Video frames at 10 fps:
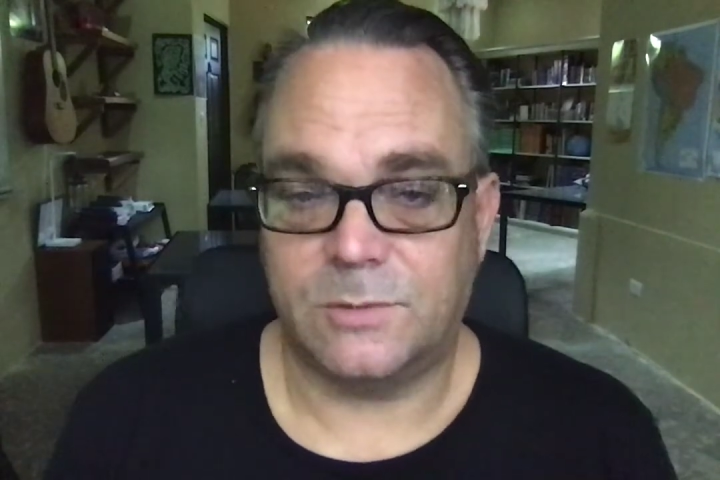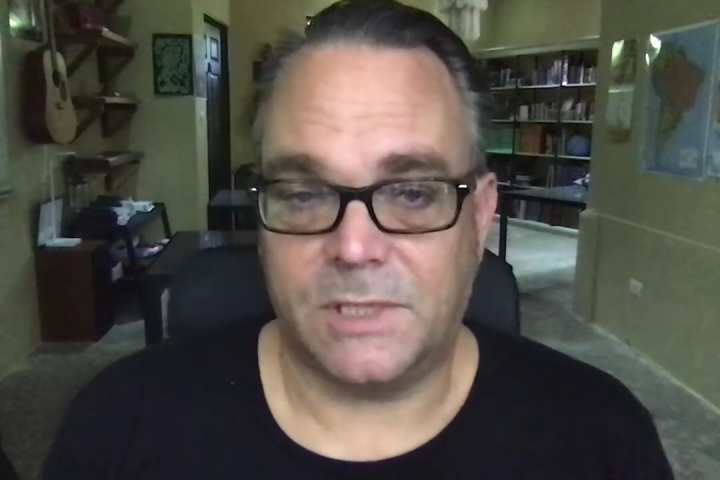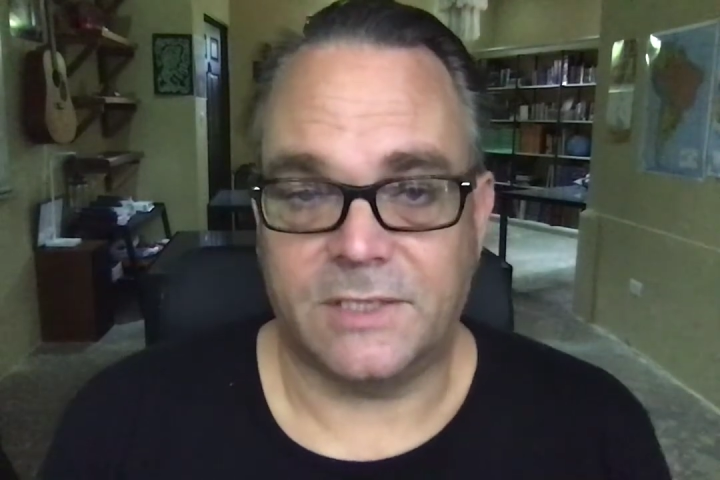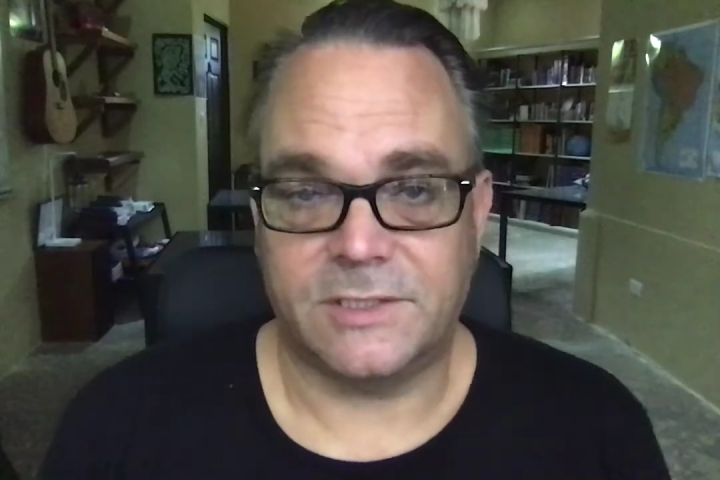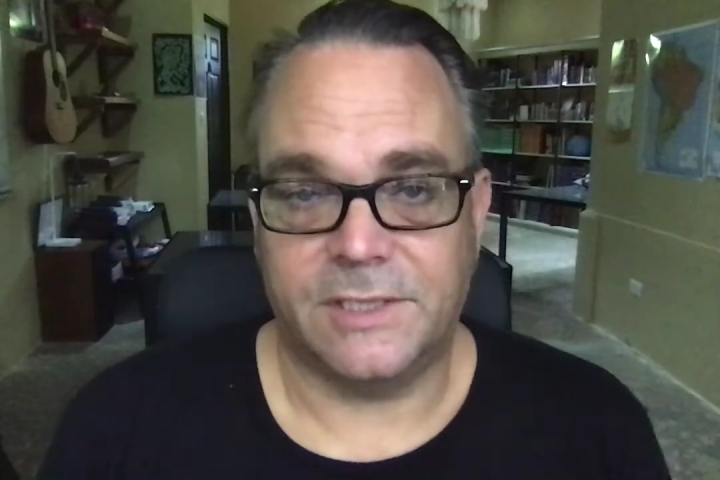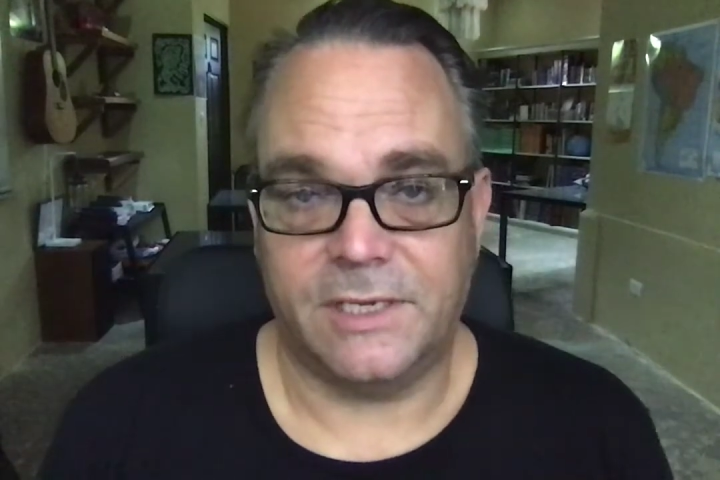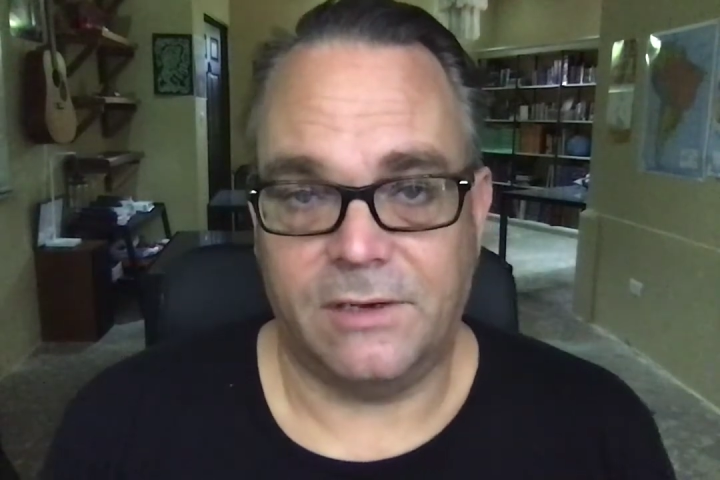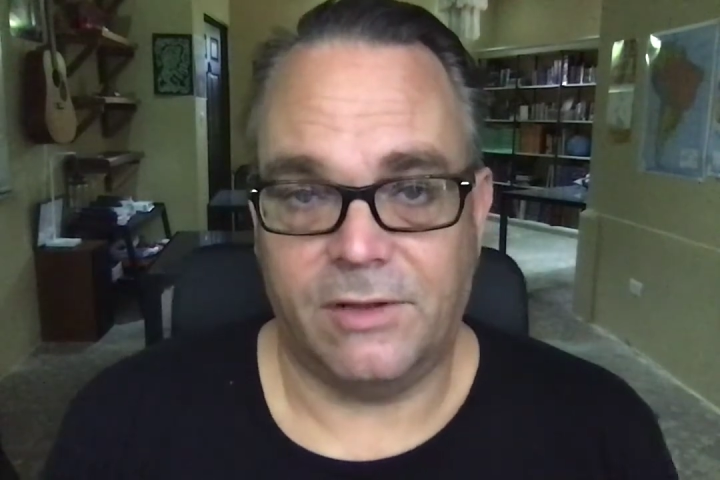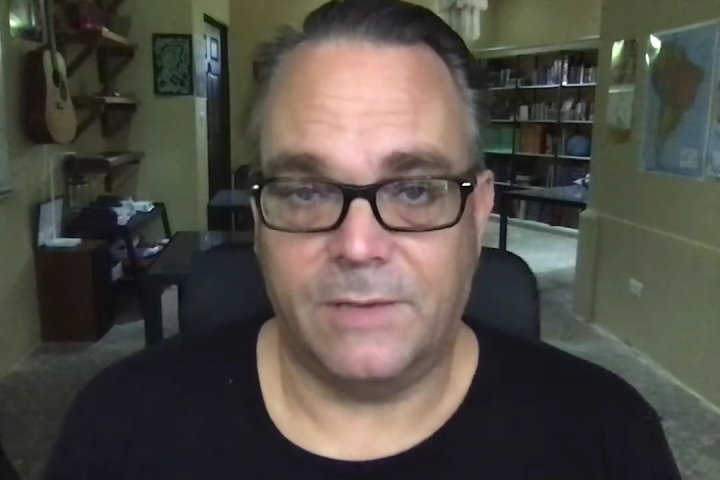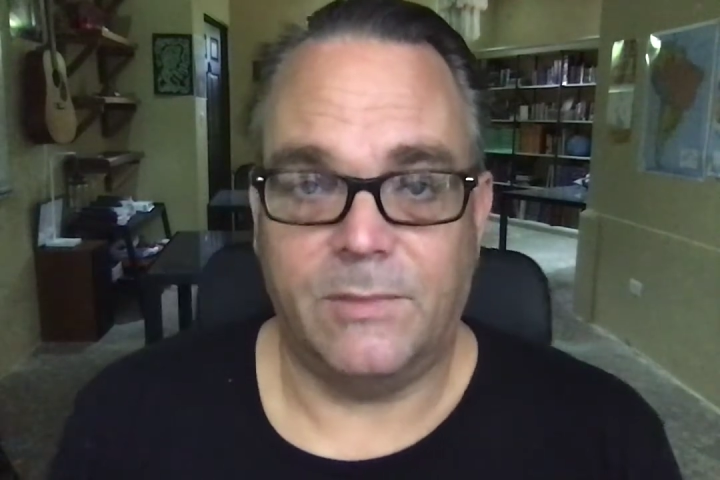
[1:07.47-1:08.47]
will also let you
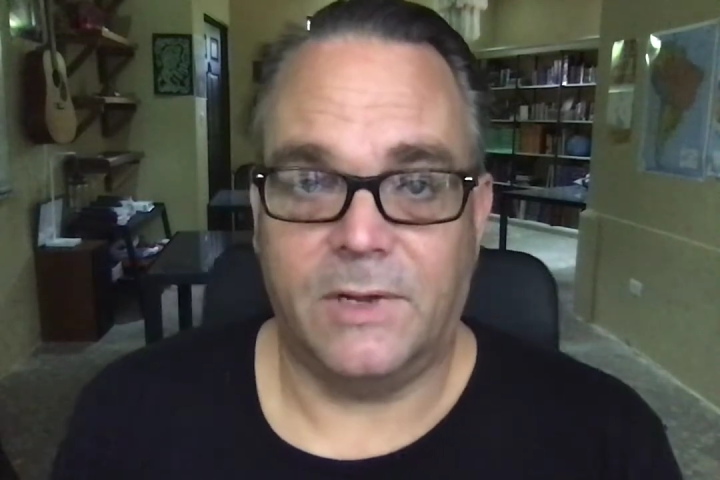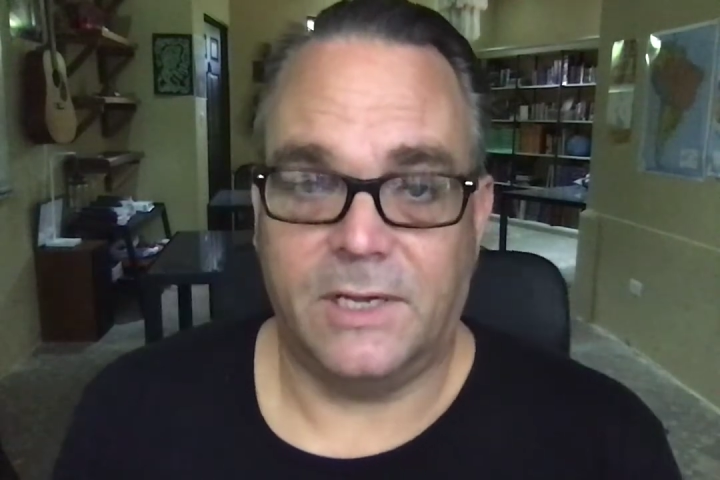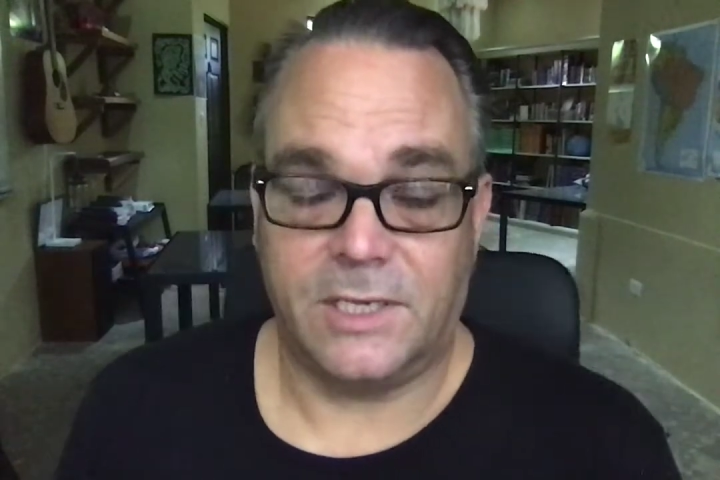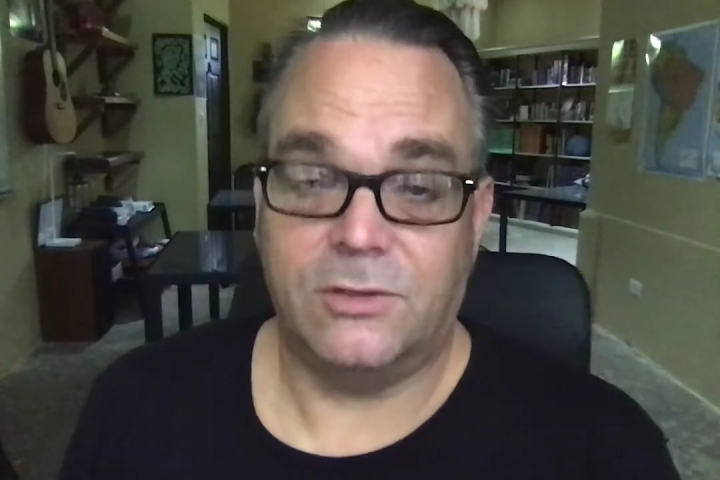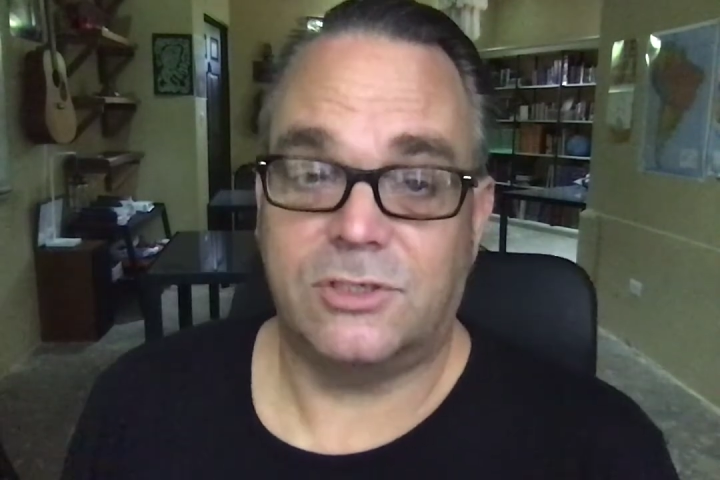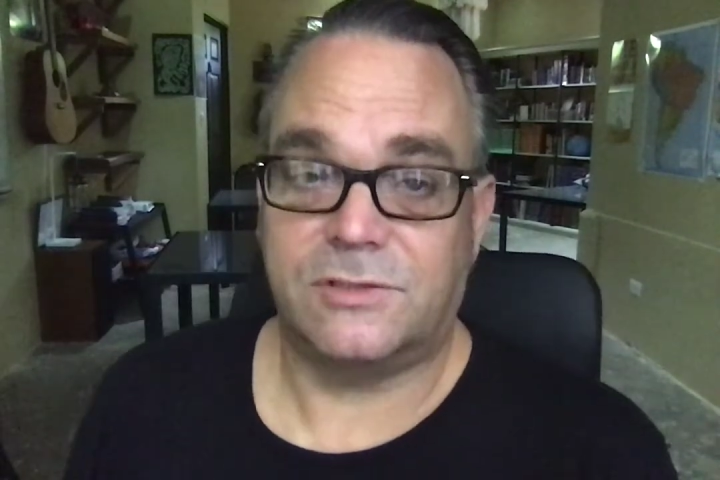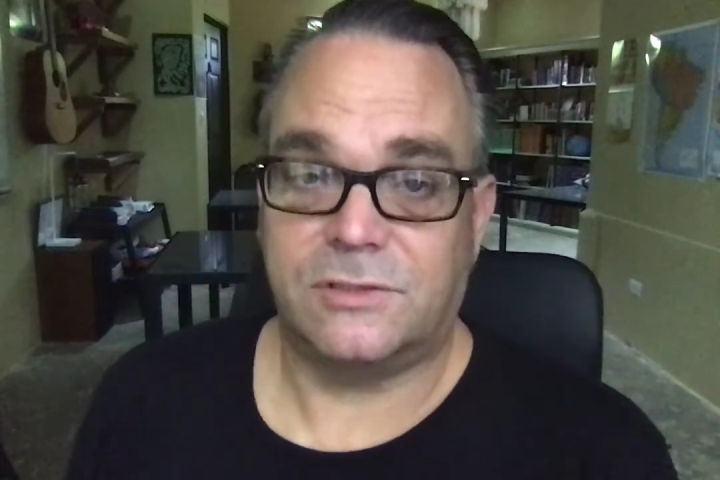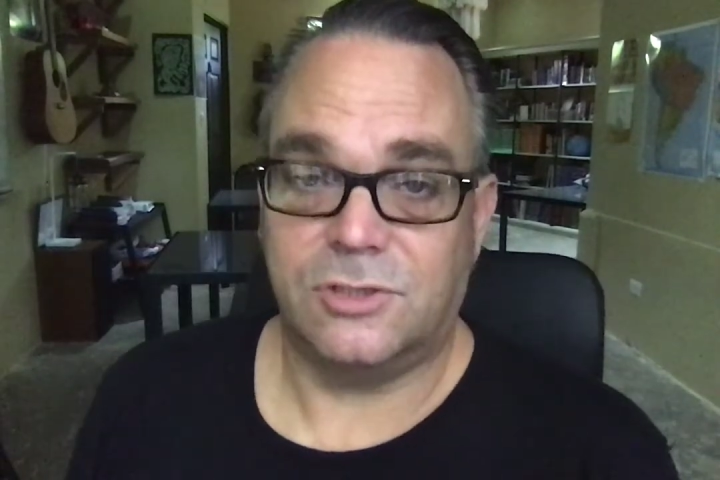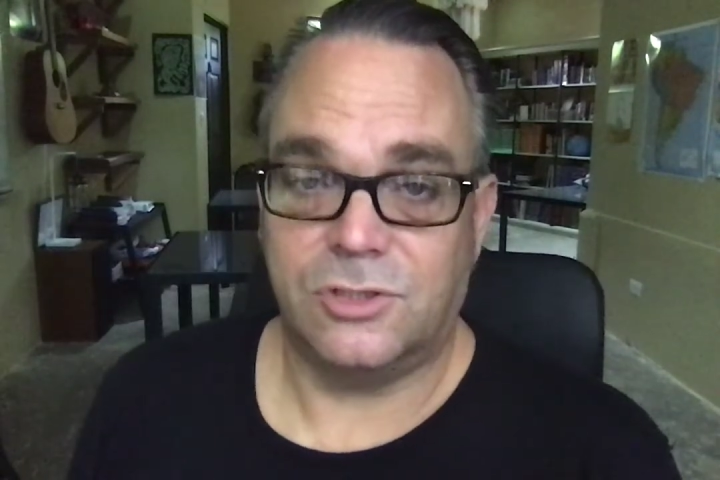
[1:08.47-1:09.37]
know that I'm a huge